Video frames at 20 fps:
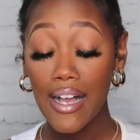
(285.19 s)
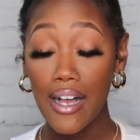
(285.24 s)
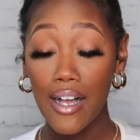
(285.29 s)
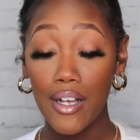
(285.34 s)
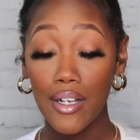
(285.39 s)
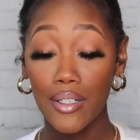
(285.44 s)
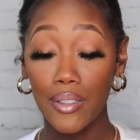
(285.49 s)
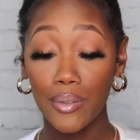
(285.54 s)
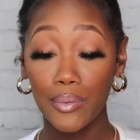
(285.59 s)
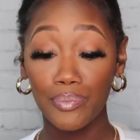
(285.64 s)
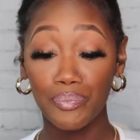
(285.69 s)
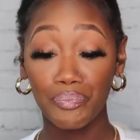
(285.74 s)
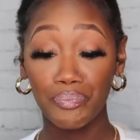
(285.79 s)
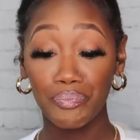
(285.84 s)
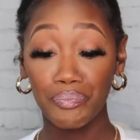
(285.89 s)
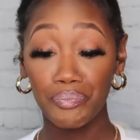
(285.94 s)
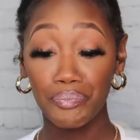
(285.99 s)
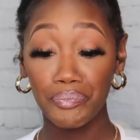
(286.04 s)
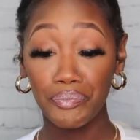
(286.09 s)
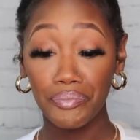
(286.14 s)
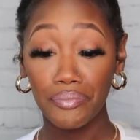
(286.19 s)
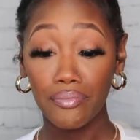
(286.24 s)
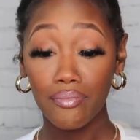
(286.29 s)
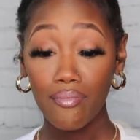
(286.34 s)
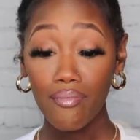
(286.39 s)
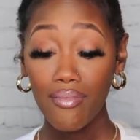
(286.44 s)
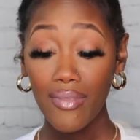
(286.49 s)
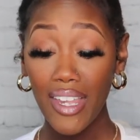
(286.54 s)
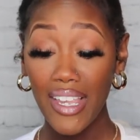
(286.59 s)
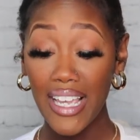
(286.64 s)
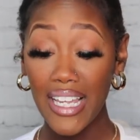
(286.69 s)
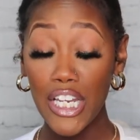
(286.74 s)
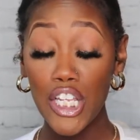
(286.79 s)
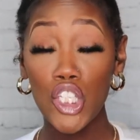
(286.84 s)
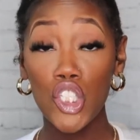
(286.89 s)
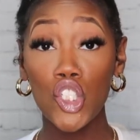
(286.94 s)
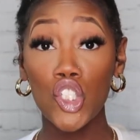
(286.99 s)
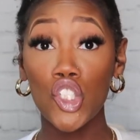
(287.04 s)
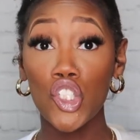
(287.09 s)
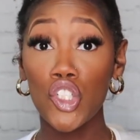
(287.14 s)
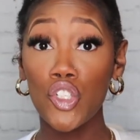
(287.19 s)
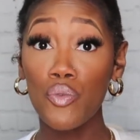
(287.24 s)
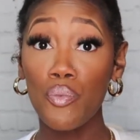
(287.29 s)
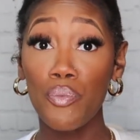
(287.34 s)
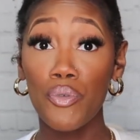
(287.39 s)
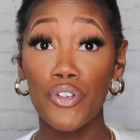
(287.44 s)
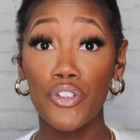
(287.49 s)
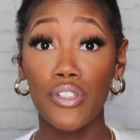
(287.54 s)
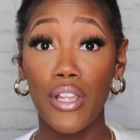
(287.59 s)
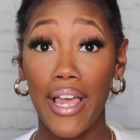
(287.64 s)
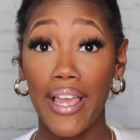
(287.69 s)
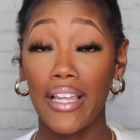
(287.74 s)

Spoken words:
And it's super,